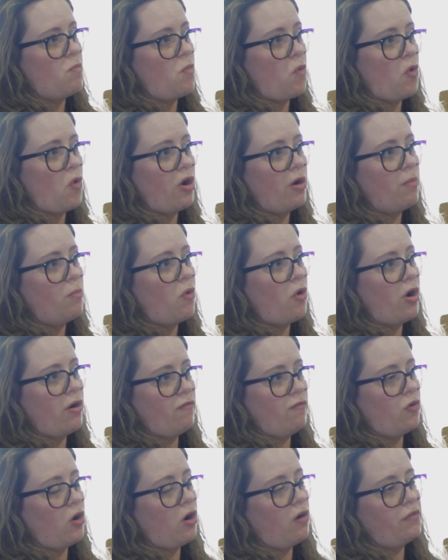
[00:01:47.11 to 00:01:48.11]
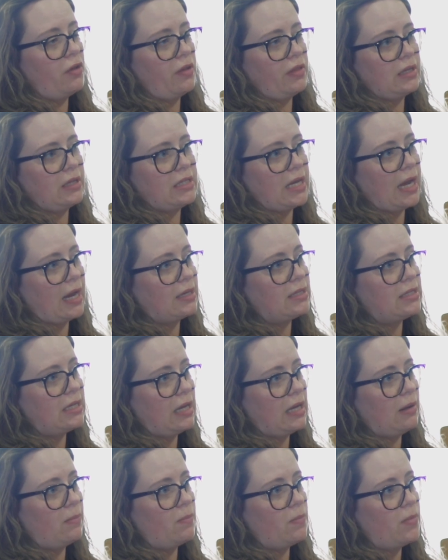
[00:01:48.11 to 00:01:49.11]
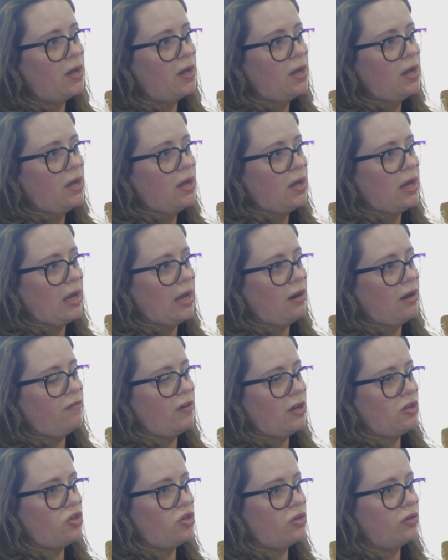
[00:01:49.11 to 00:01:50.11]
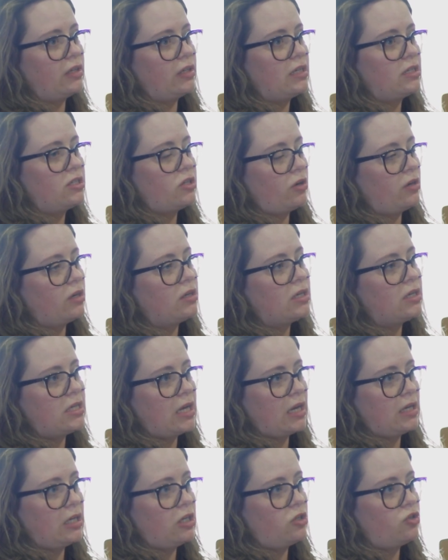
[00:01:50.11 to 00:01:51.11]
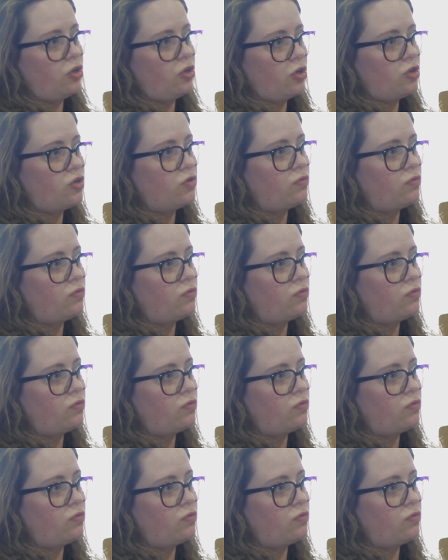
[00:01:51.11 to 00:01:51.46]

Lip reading: more and more involved on the tech team and eventually started attending church